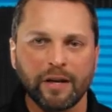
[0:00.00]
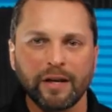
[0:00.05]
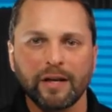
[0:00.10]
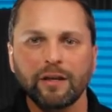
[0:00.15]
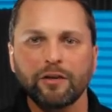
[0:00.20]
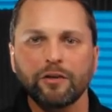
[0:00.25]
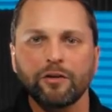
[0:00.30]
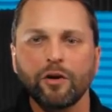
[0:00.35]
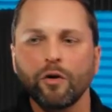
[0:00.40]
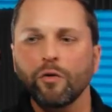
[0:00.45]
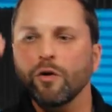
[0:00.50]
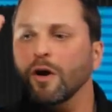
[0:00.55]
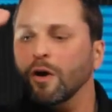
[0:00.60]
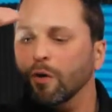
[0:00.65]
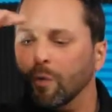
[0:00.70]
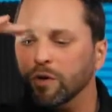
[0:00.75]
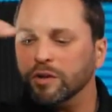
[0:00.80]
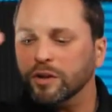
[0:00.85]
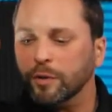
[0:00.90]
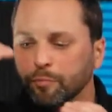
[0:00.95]
I need to know
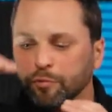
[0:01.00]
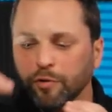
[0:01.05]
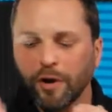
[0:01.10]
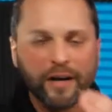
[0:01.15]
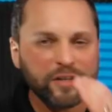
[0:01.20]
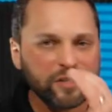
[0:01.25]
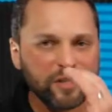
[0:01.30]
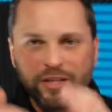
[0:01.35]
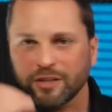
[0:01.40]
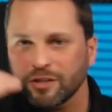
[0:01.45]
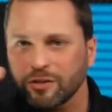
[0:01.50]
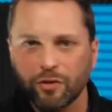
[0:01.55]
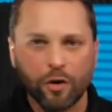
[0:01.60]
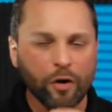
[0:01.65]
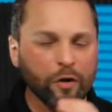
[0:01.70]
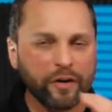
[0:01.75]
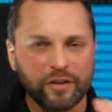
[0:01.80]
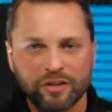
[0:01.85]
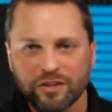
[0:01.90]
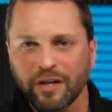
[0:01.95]
what the processes
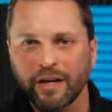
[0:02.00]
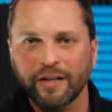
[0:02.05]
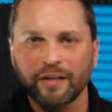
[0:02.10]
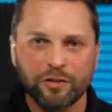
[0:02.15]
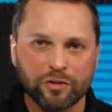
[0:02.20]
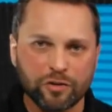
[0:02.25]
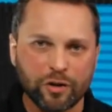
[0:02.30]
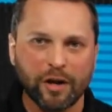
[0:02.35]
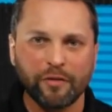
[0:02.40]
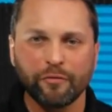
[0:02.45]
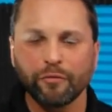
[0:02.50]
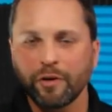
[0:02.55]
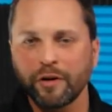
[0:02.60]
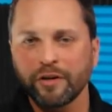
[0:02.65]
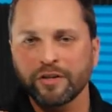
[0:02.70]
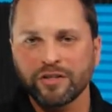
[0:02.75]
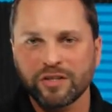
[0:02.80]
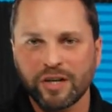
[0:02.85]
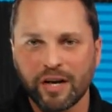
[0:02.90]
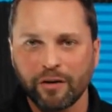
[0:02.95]
are inside the software,
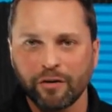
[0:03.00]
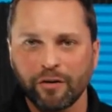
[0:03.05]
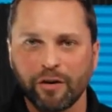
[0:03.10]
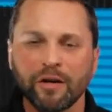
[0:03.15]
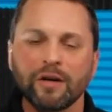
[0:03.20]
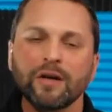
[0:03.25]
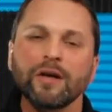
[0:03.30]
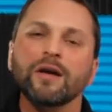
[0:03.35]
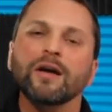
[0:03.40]
etc.